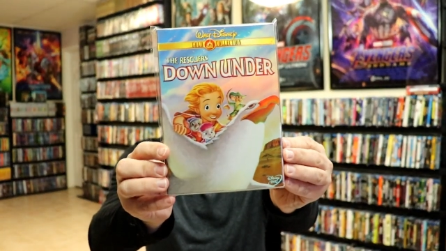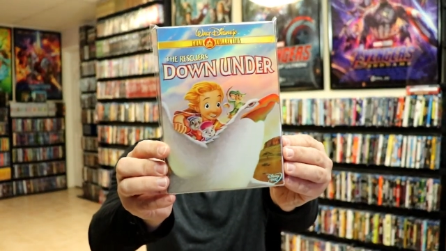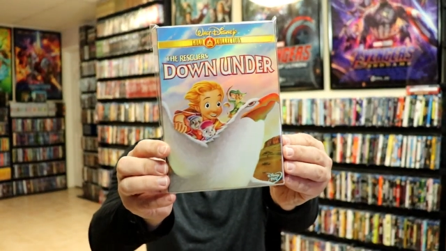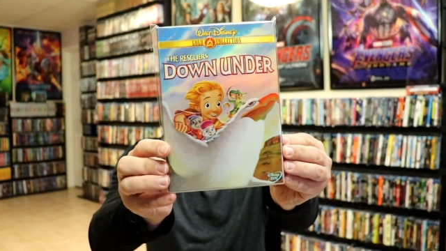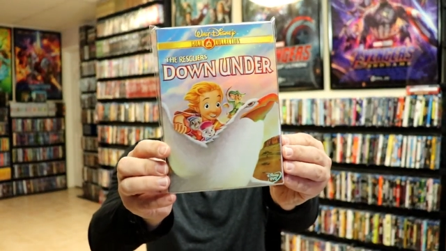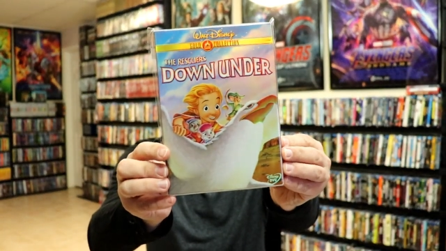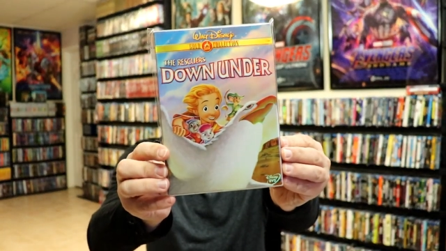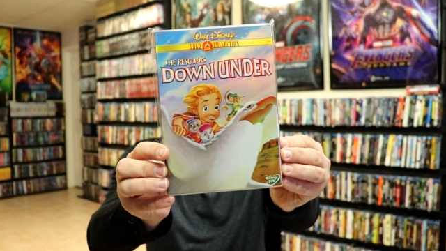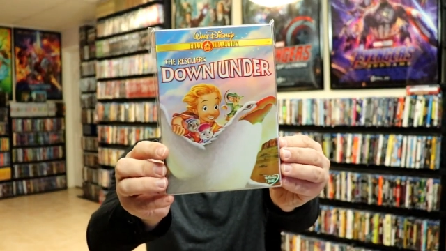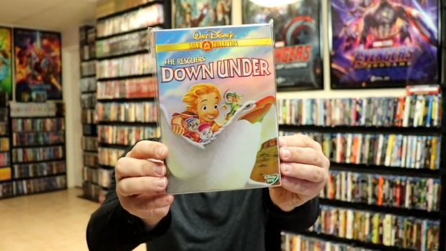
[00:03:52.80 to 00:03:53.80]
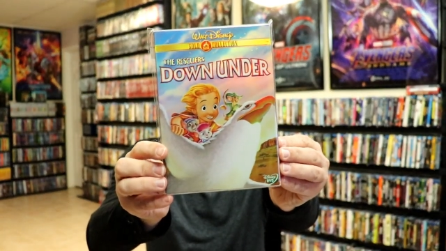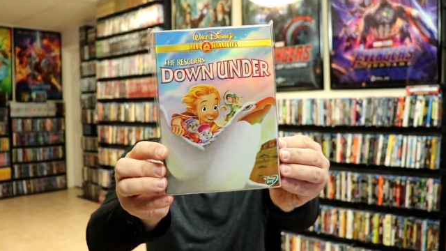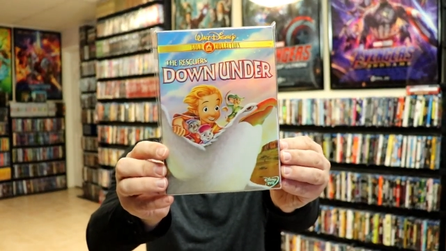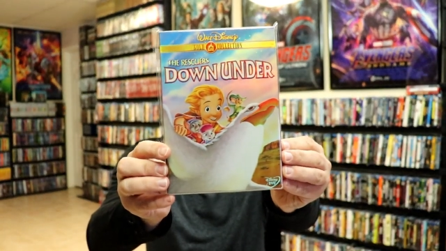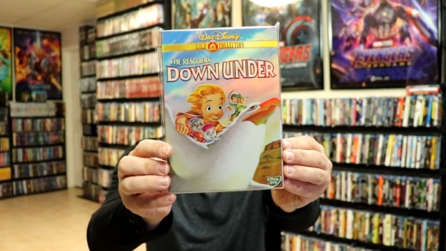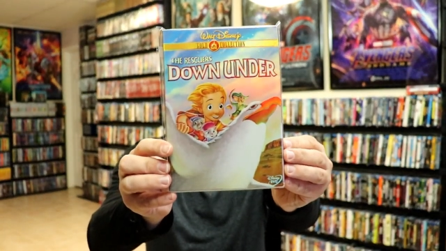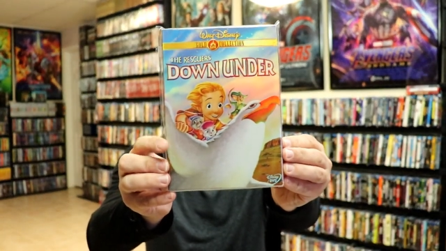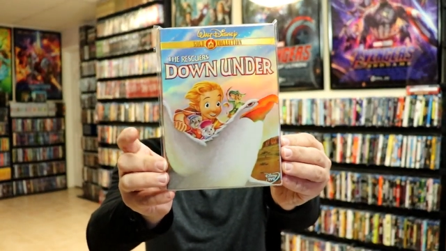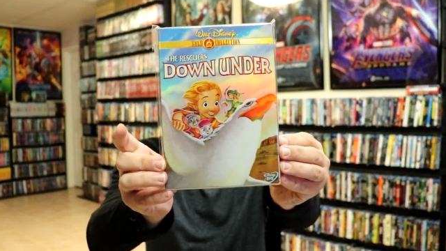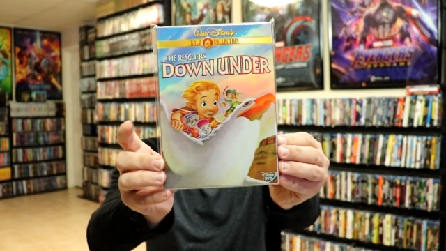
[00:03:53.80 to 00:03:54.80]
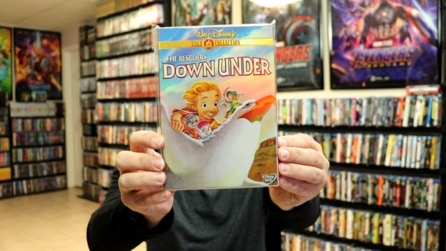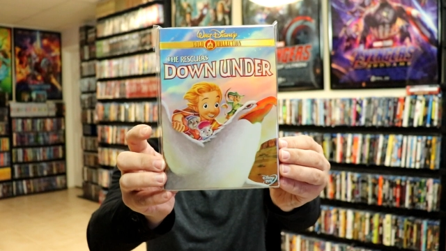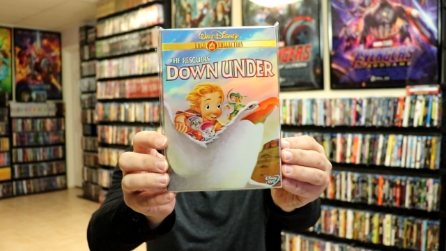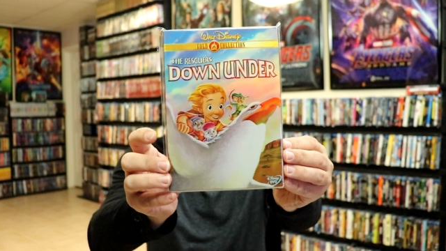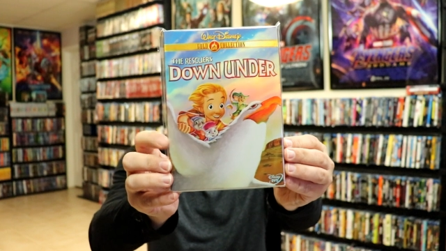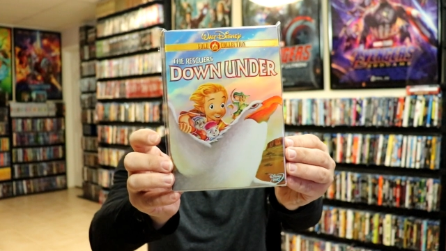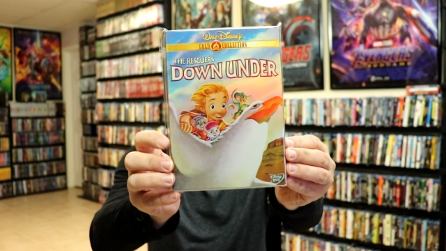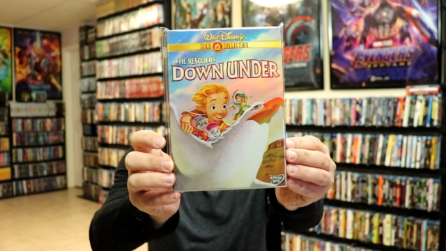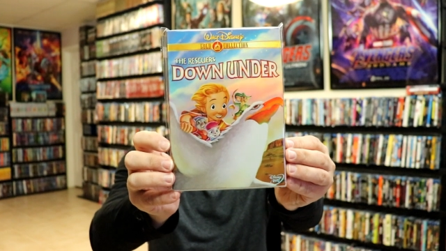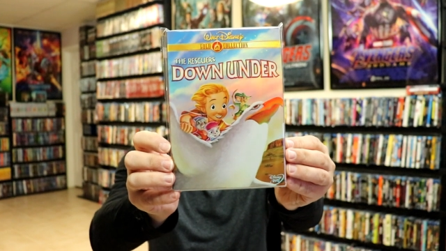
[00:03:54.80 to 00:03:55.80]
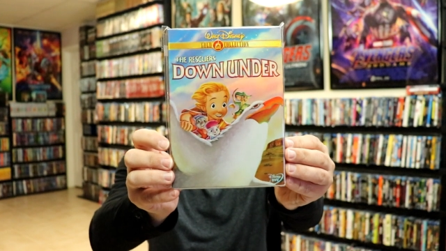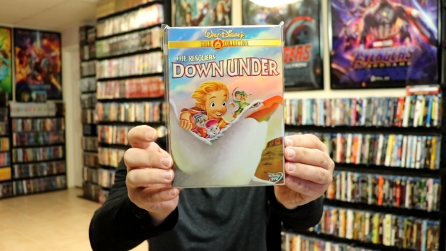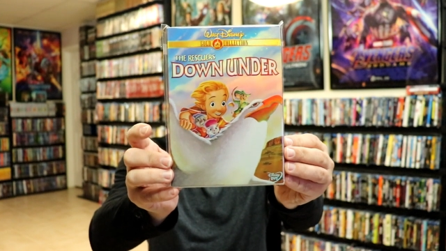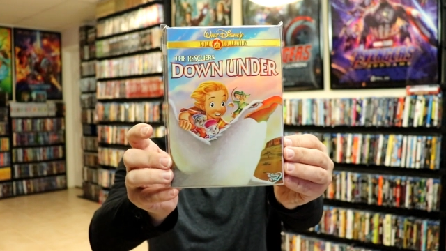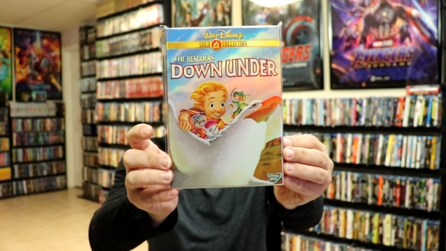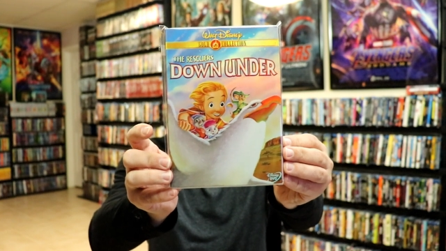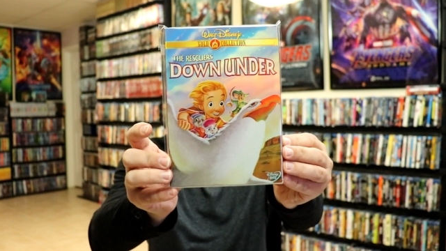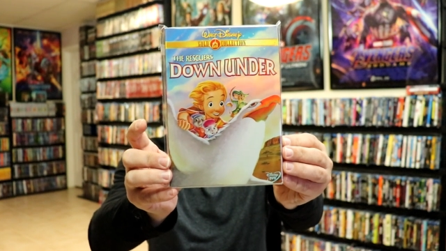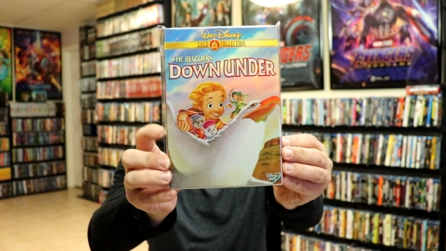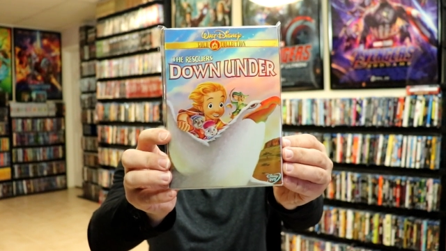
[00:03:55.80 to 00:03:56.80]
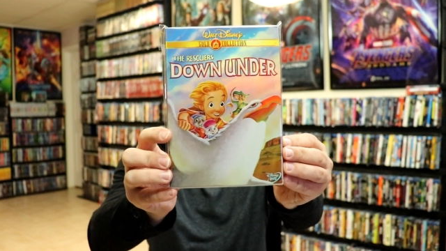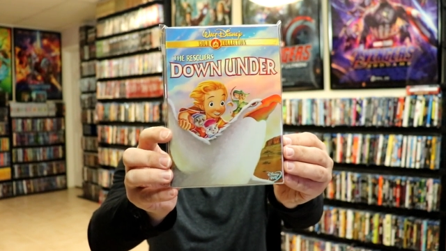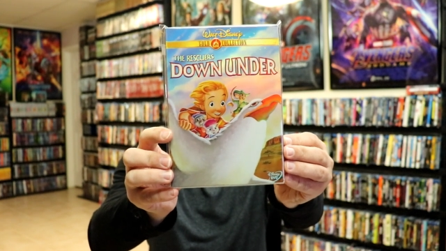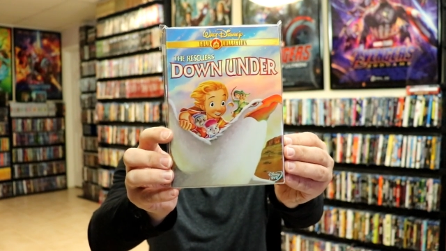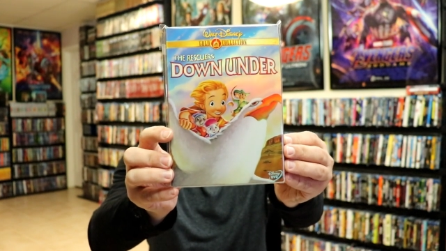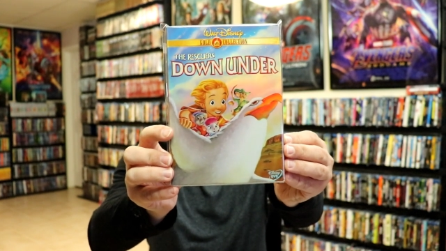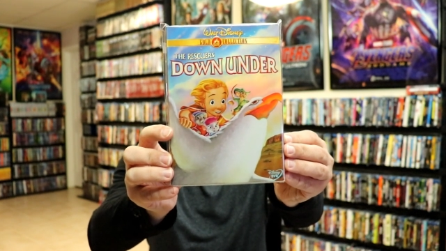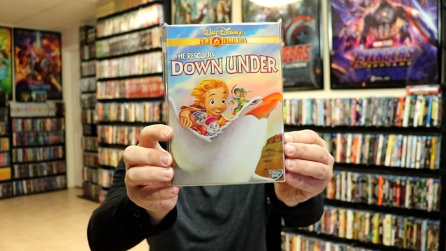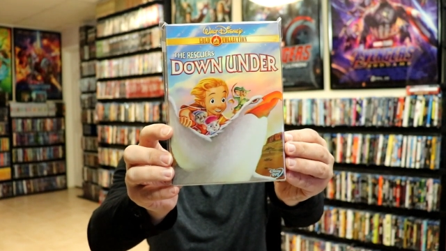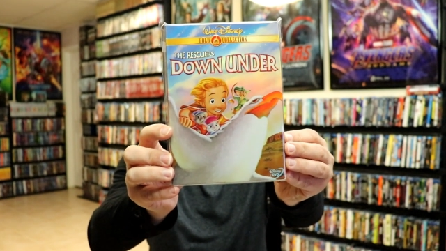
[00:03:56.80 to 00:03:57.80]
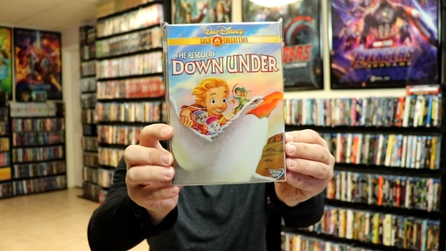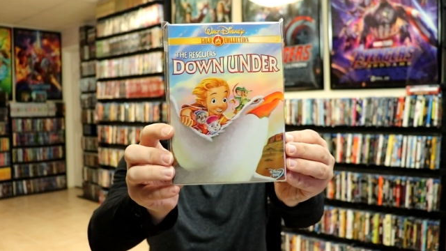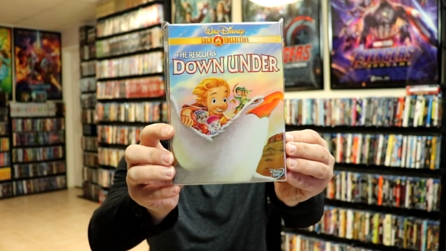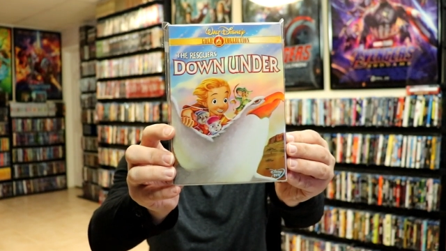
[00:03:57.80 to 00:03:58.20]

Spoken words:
No face is visible, so there are no lips to read.